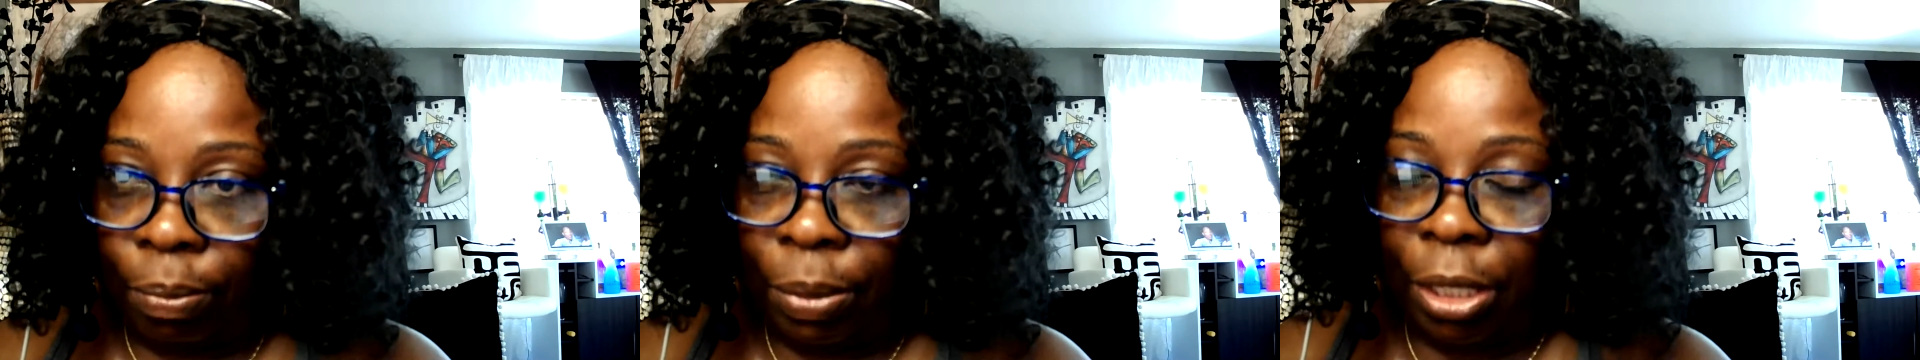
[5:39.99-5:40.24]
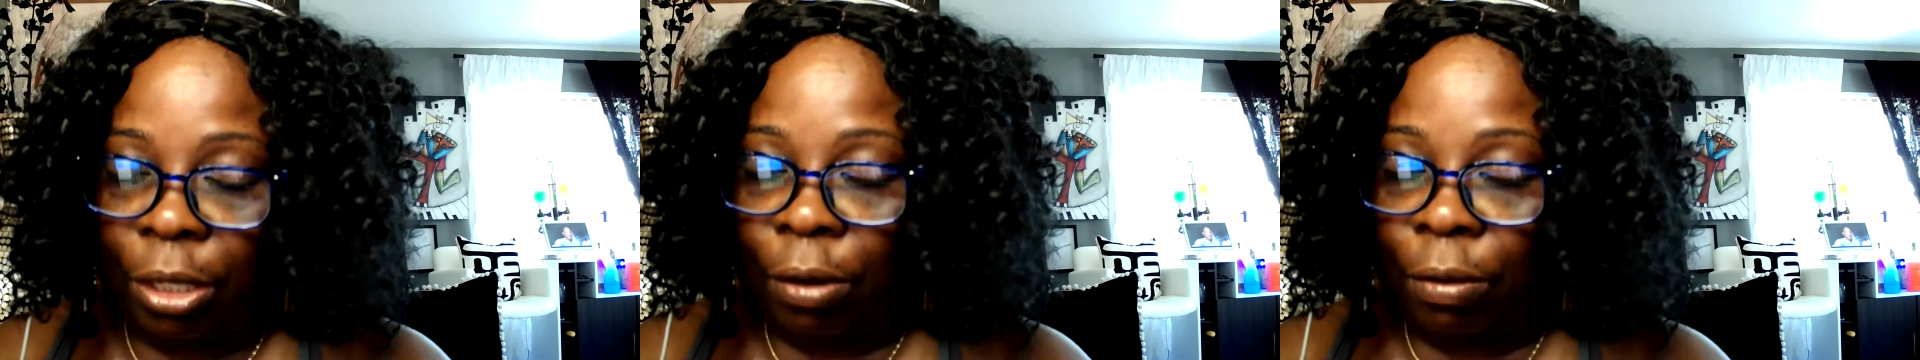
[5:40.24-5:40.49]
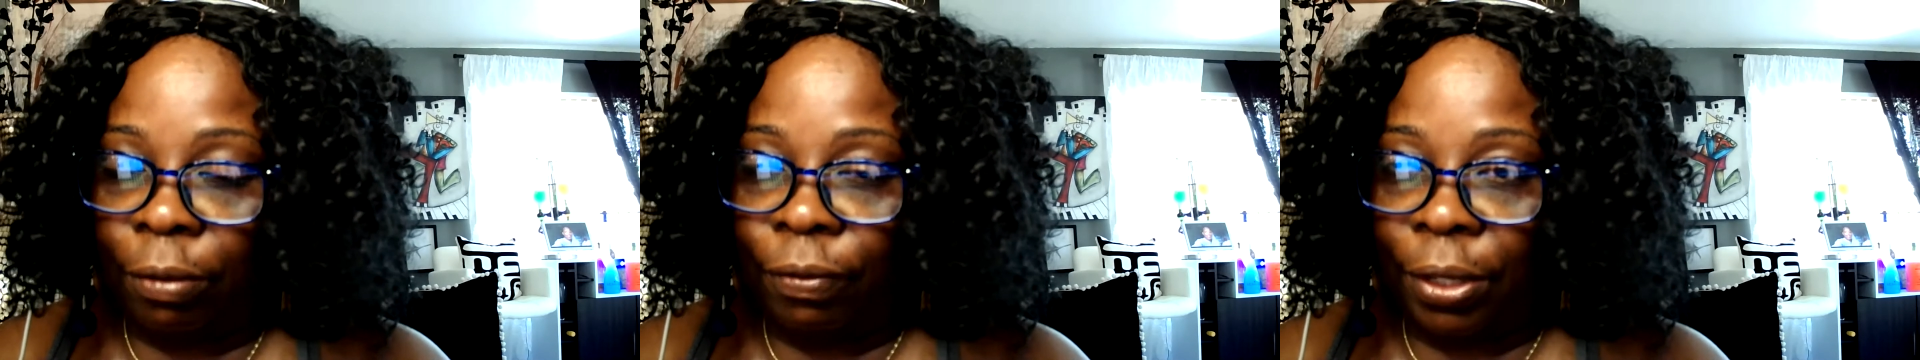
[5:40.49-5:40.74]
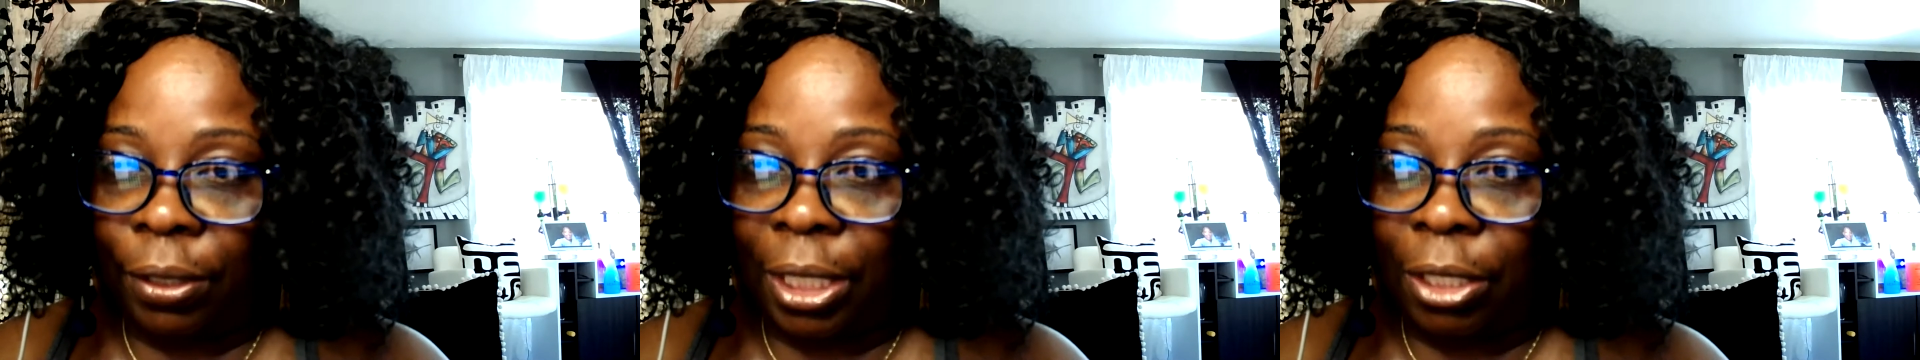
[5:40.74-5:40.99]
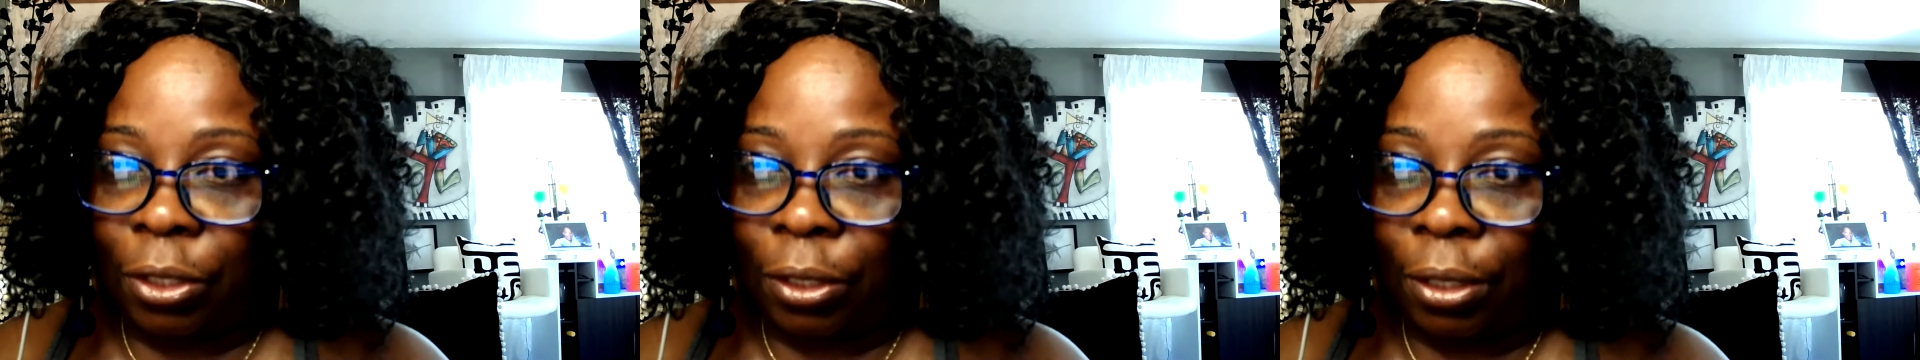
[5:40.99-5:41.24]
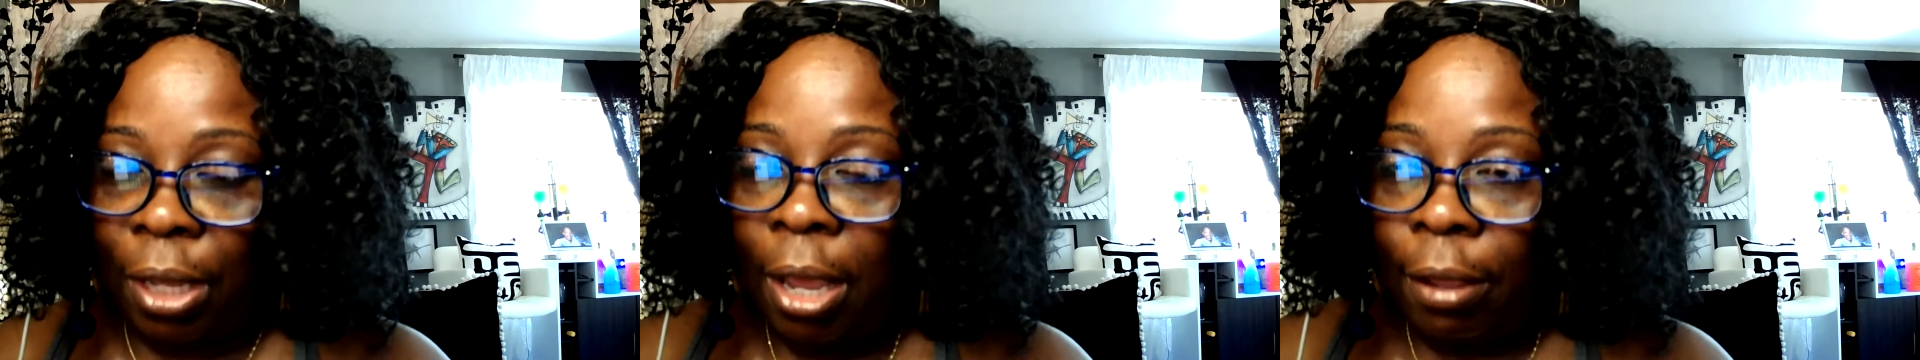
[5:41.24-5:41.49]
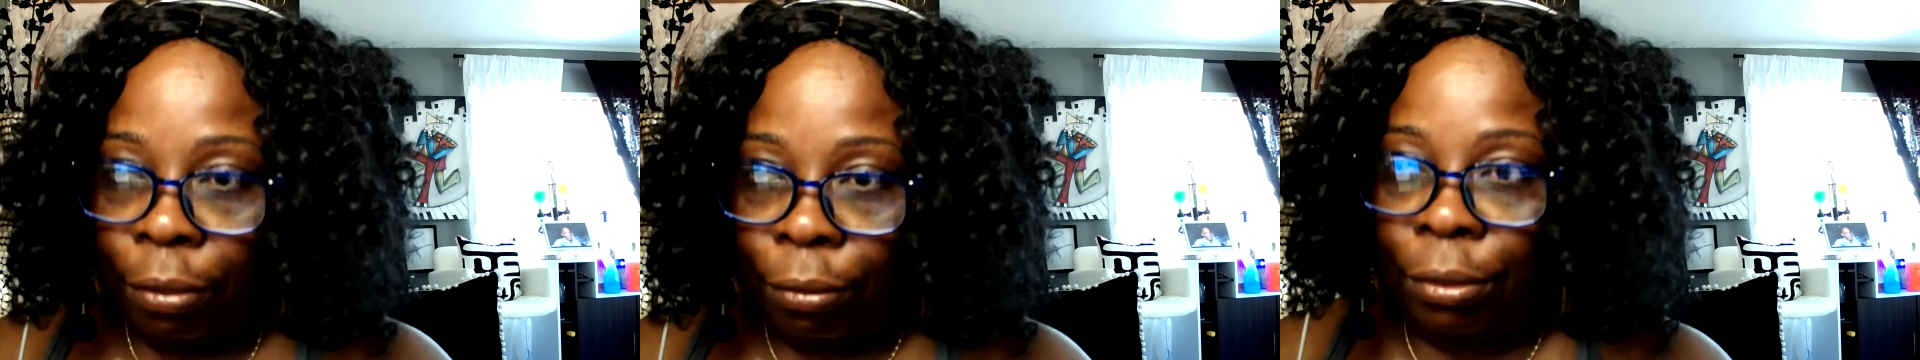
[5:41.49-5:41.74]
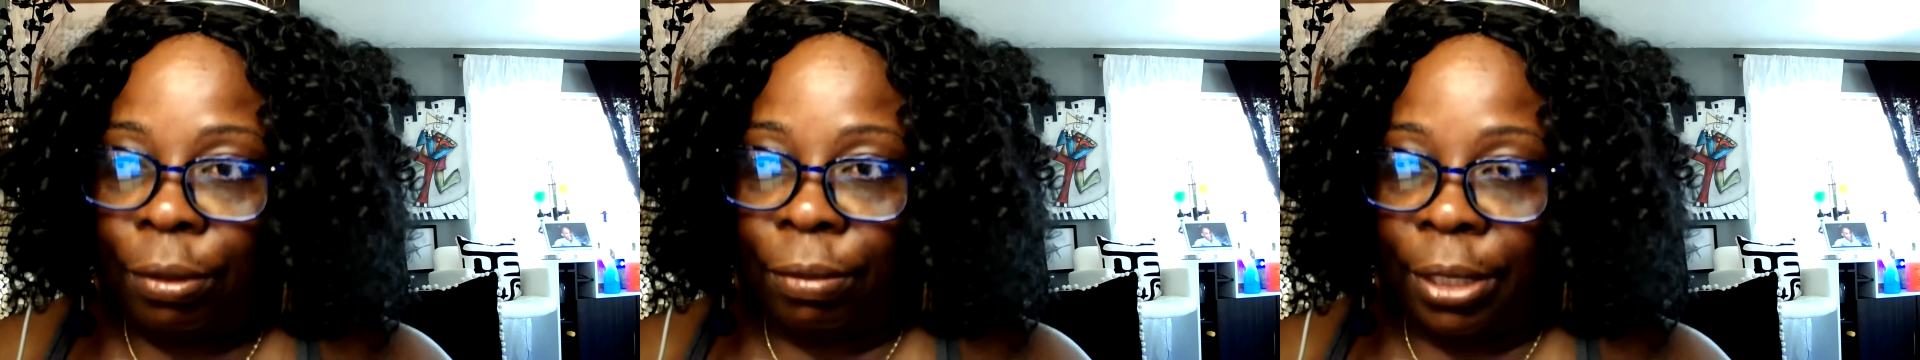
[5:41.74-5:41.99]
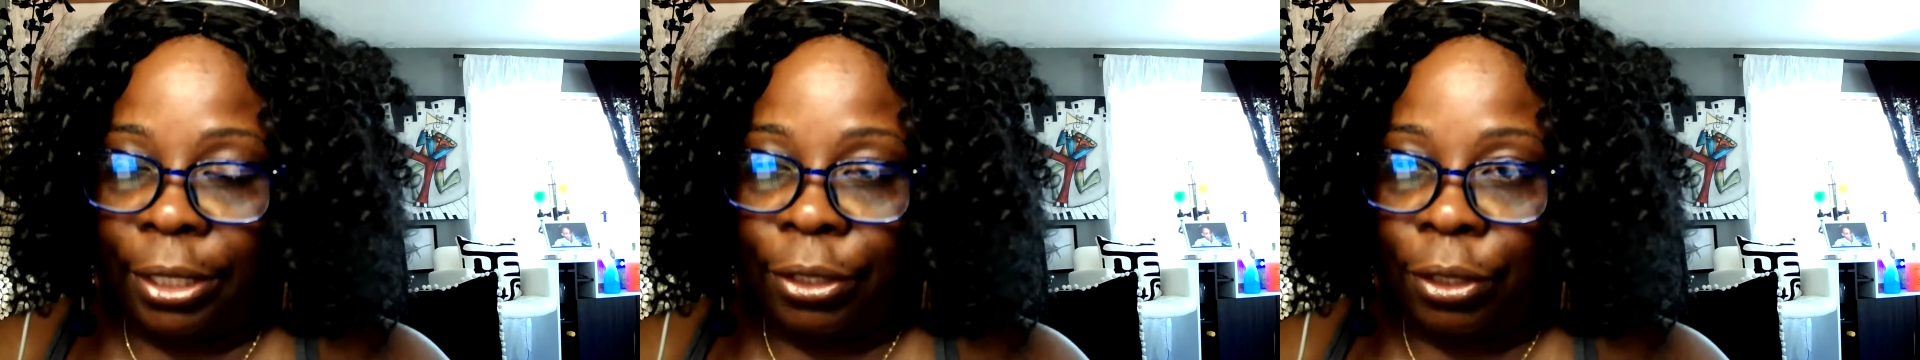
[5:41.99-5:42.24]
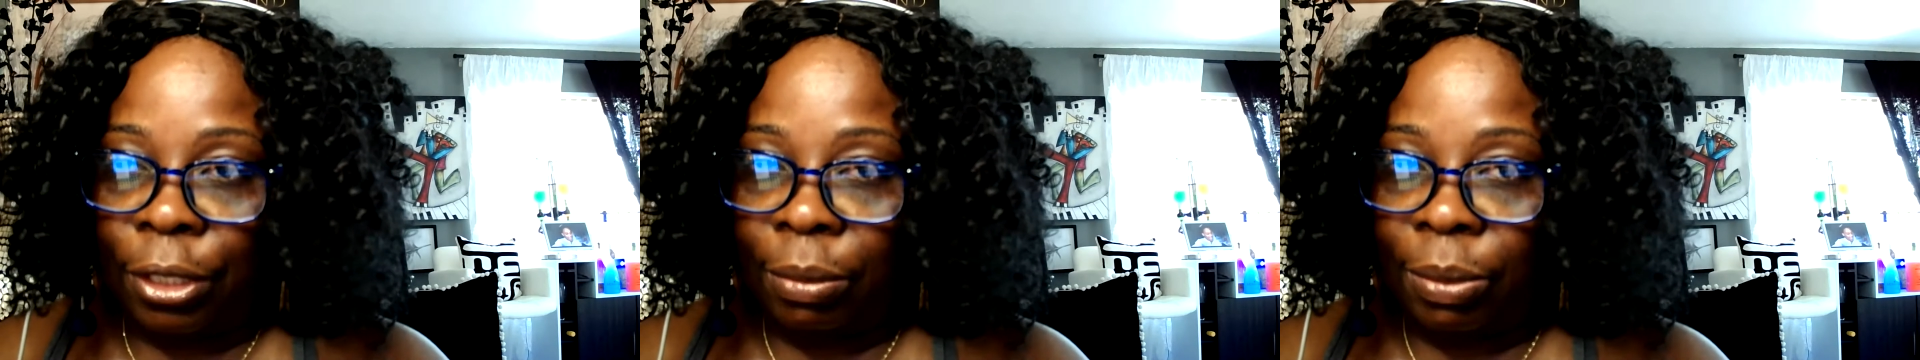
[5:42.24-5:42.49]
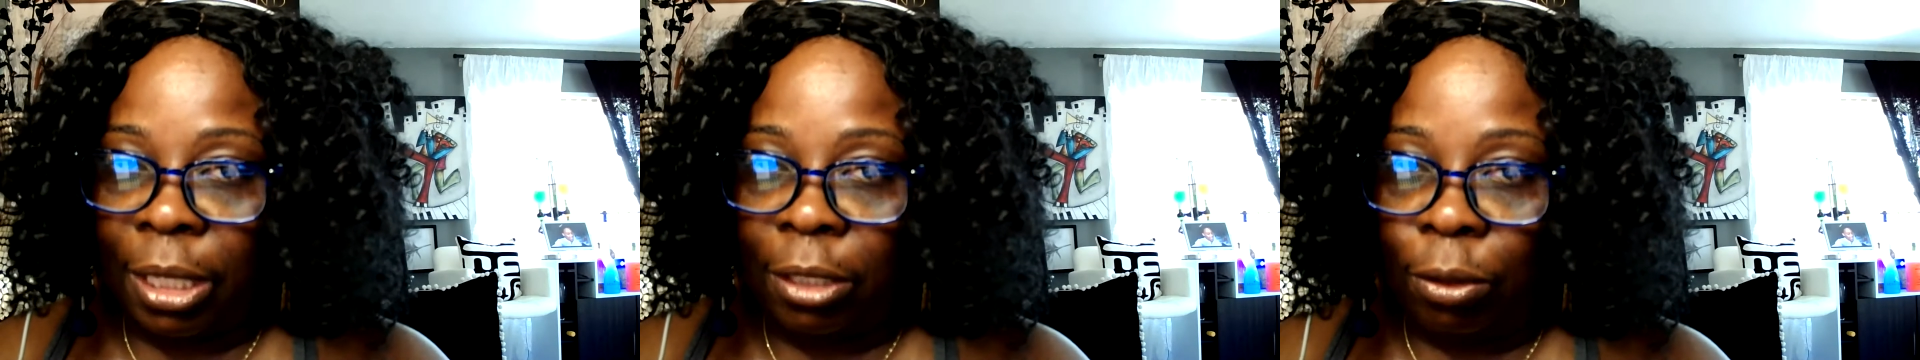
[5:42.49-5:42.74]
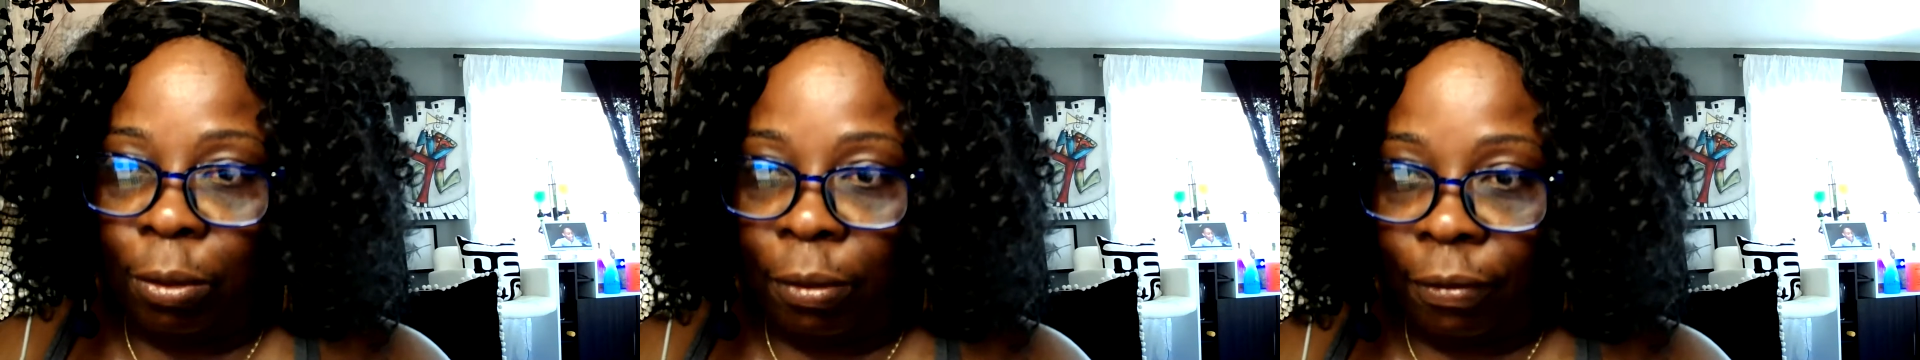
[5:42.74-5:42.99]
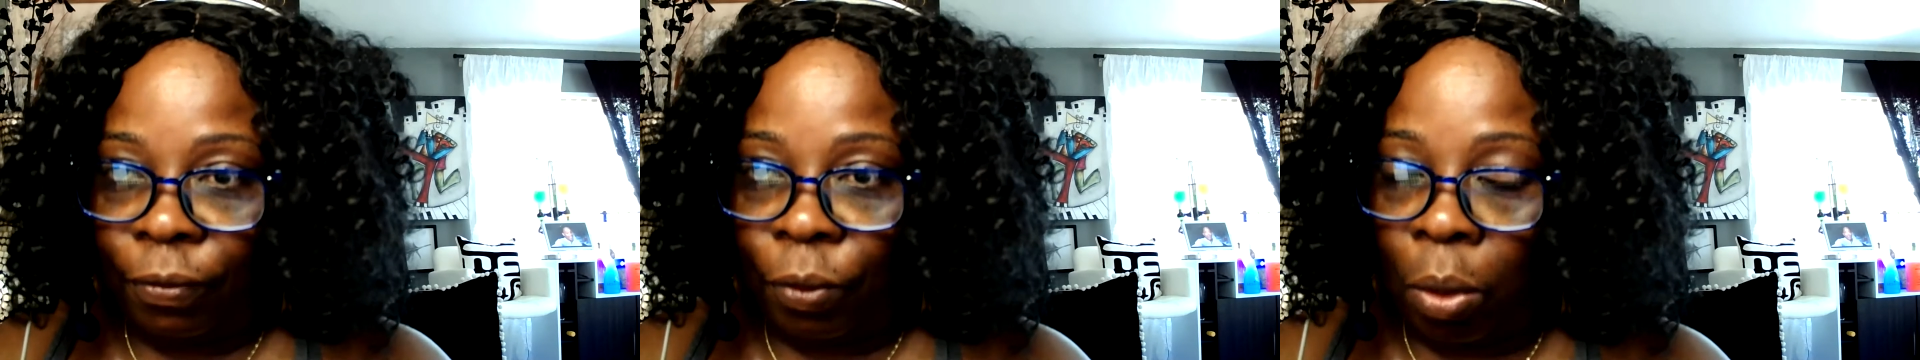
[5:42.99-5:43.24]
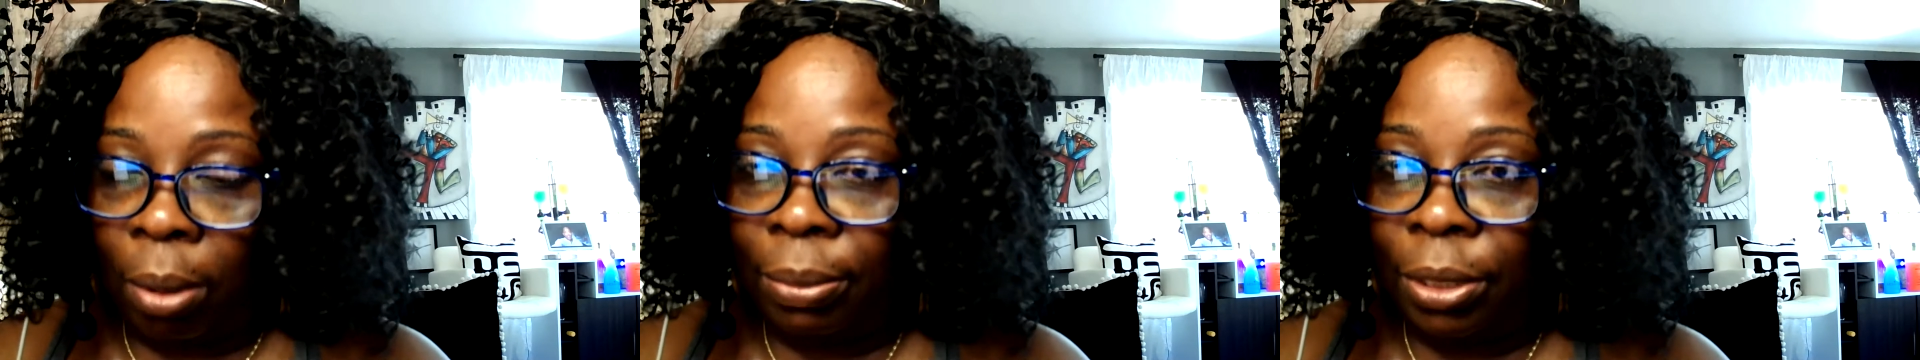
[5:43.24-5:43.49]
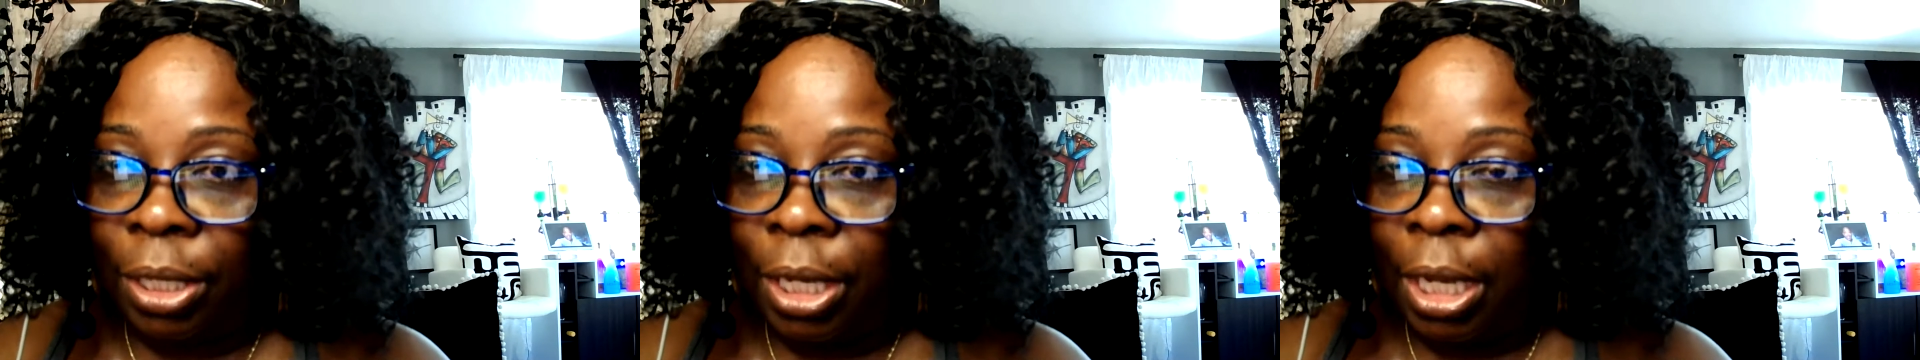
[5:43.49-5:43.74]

build your own foundation through the relationships that you have formed